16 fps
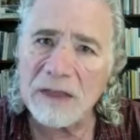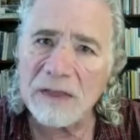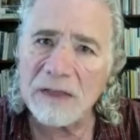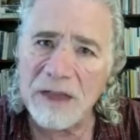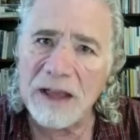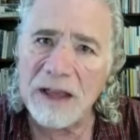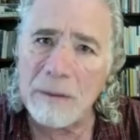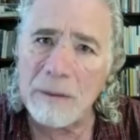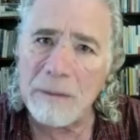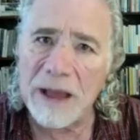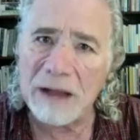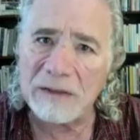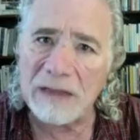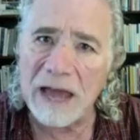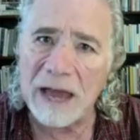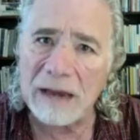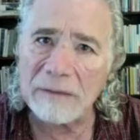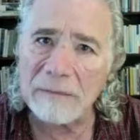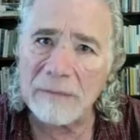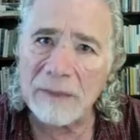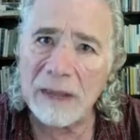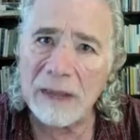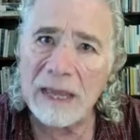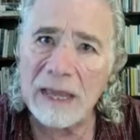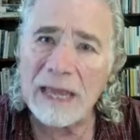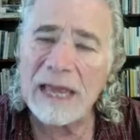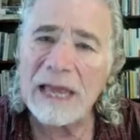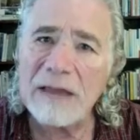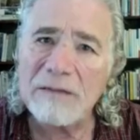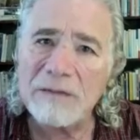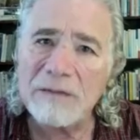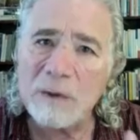Think about that.
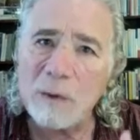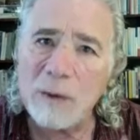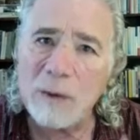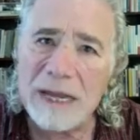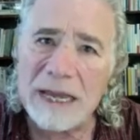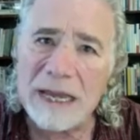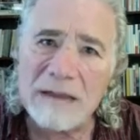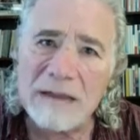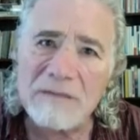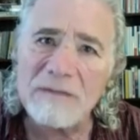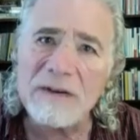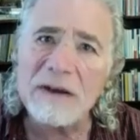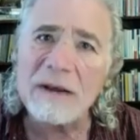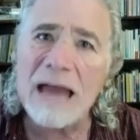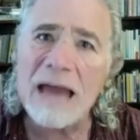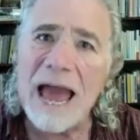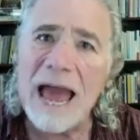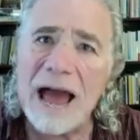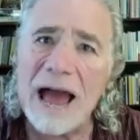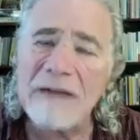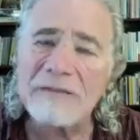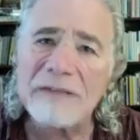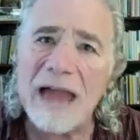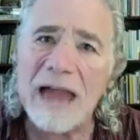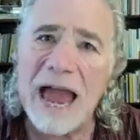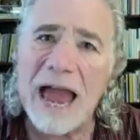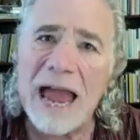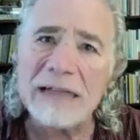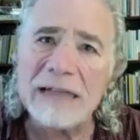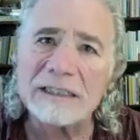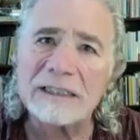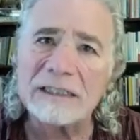If you even have to
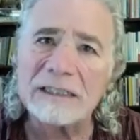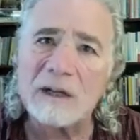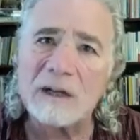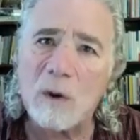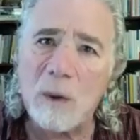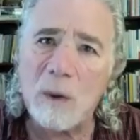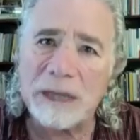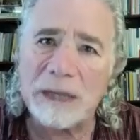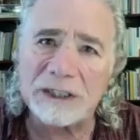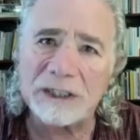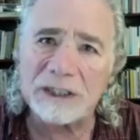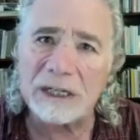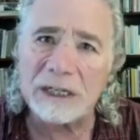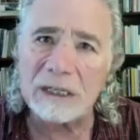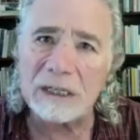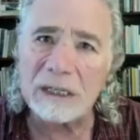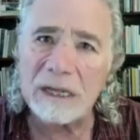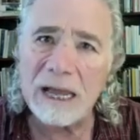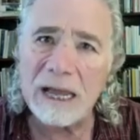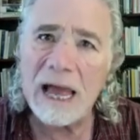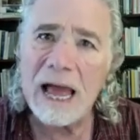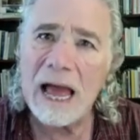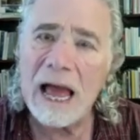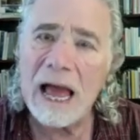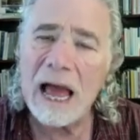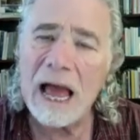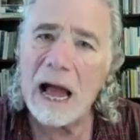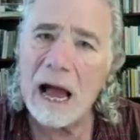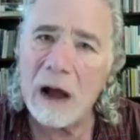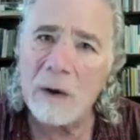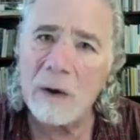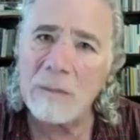ask the question,
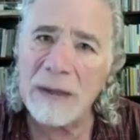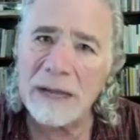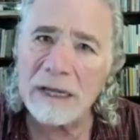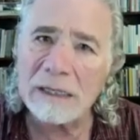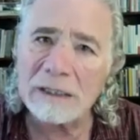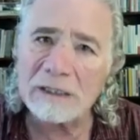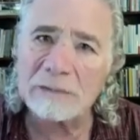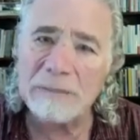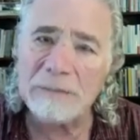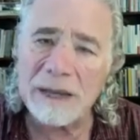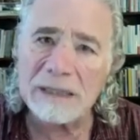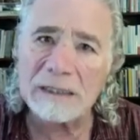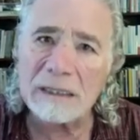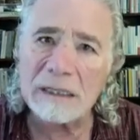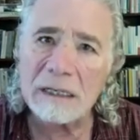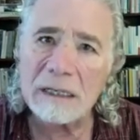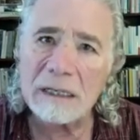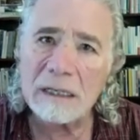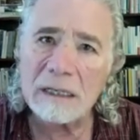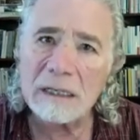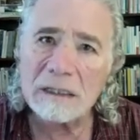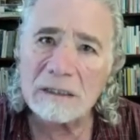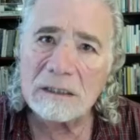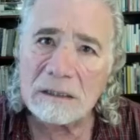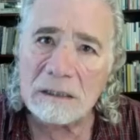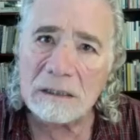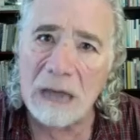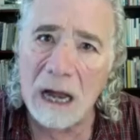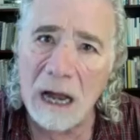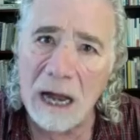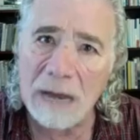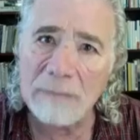how am I going to spend
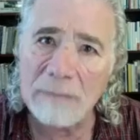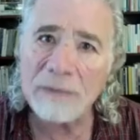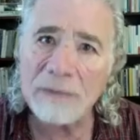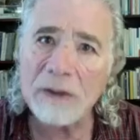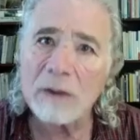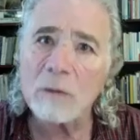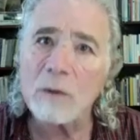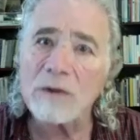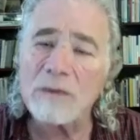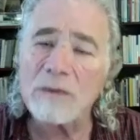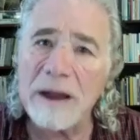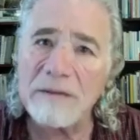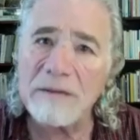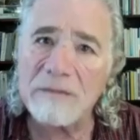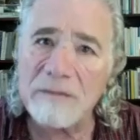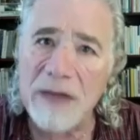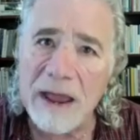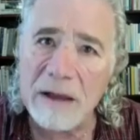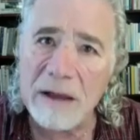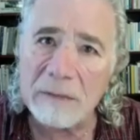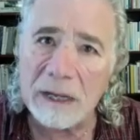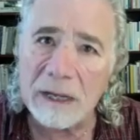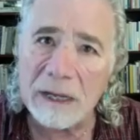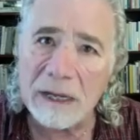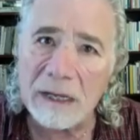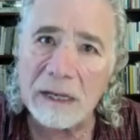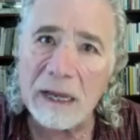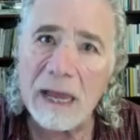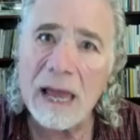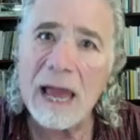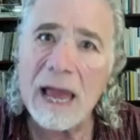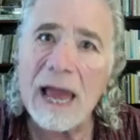time with my family
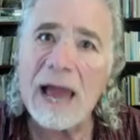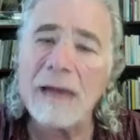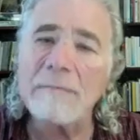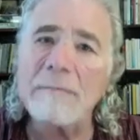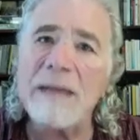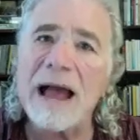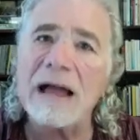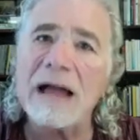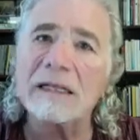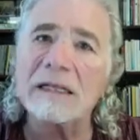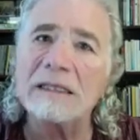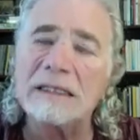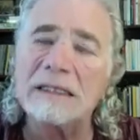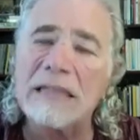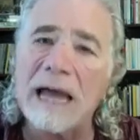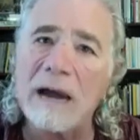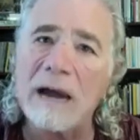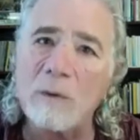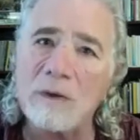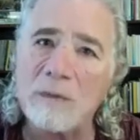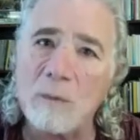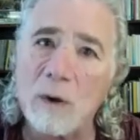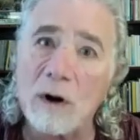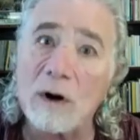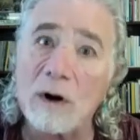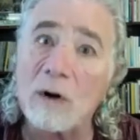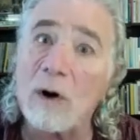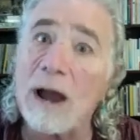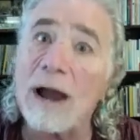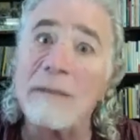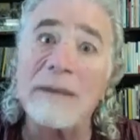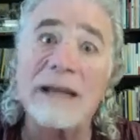and balance that with work? Or
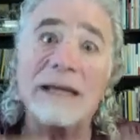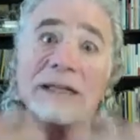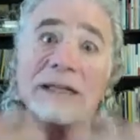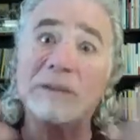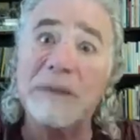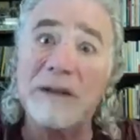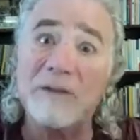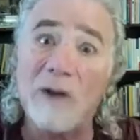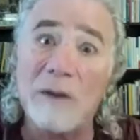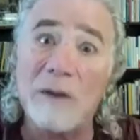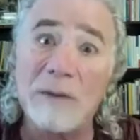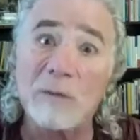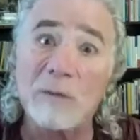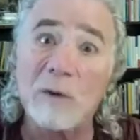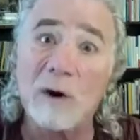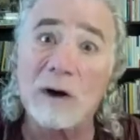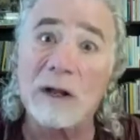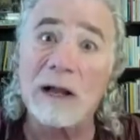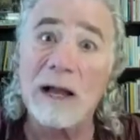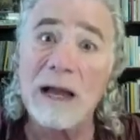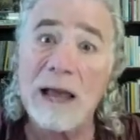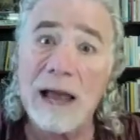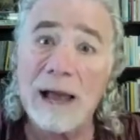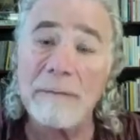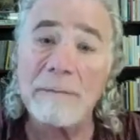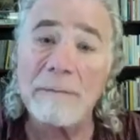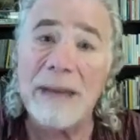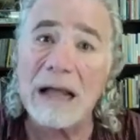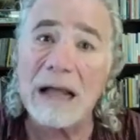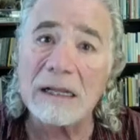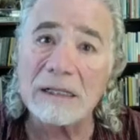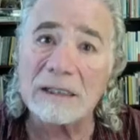how am I going to spend time at work and
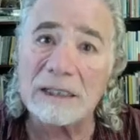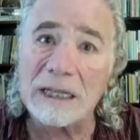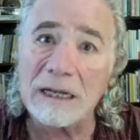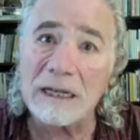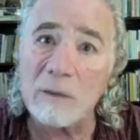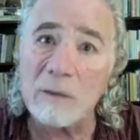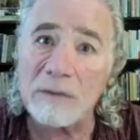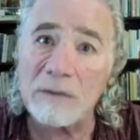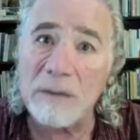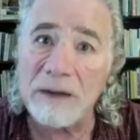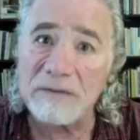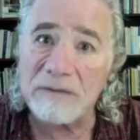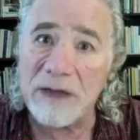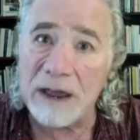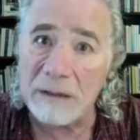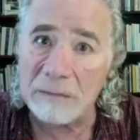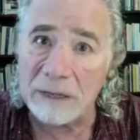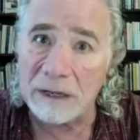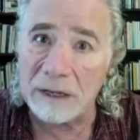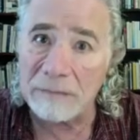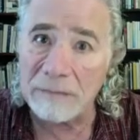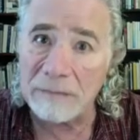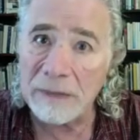balancing it with my family?